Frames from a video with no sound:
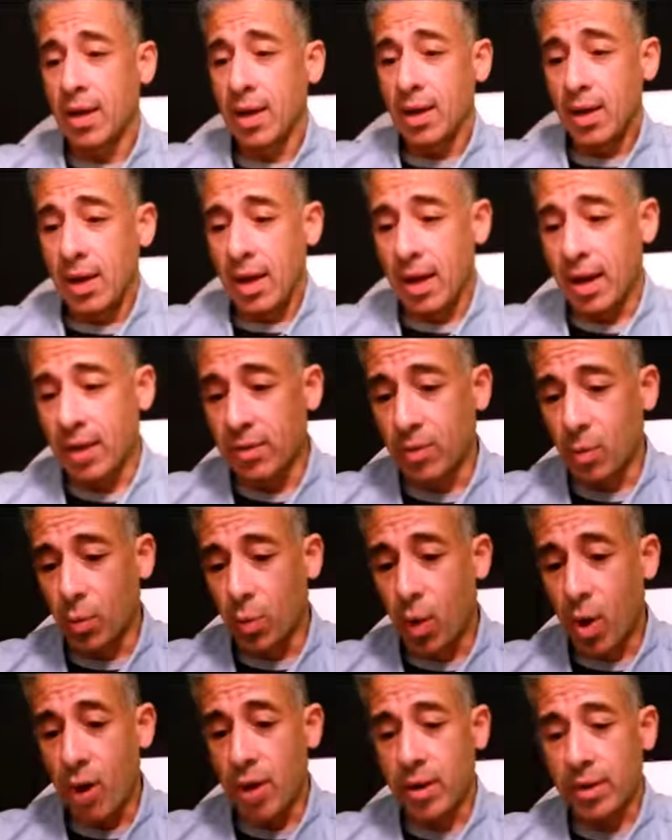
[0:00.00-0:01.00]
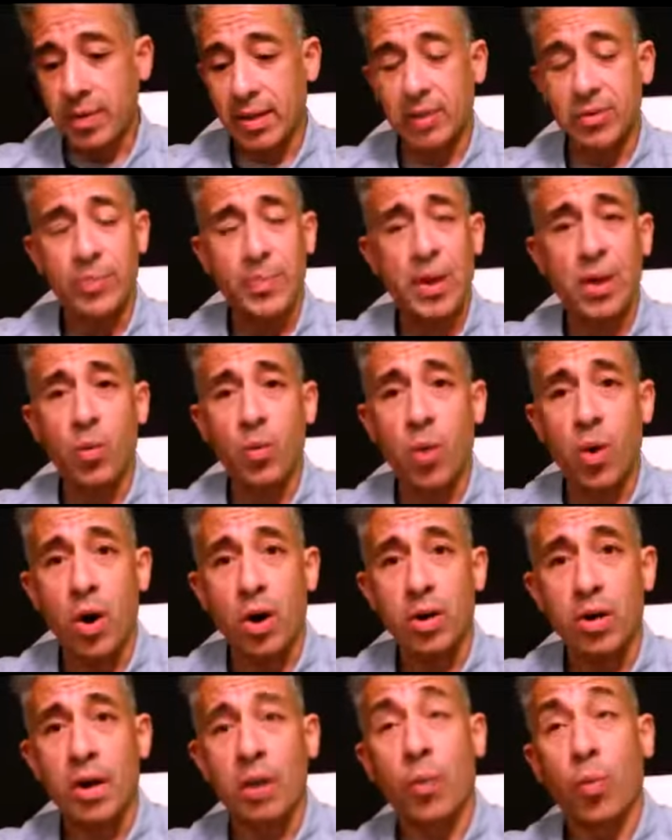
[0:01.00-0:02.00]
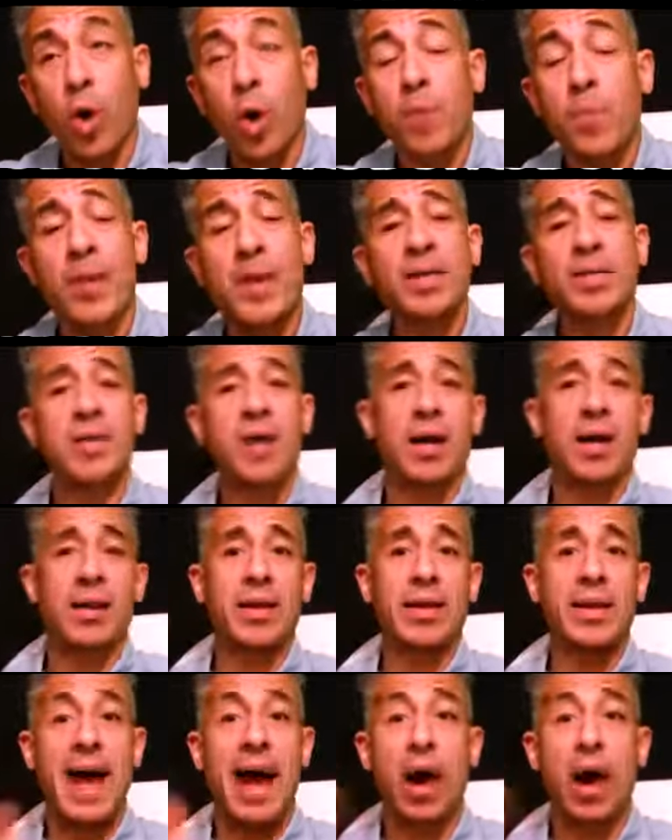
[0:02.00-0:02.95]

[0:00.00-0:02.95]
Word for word: and the work there's being work uh, work being done in our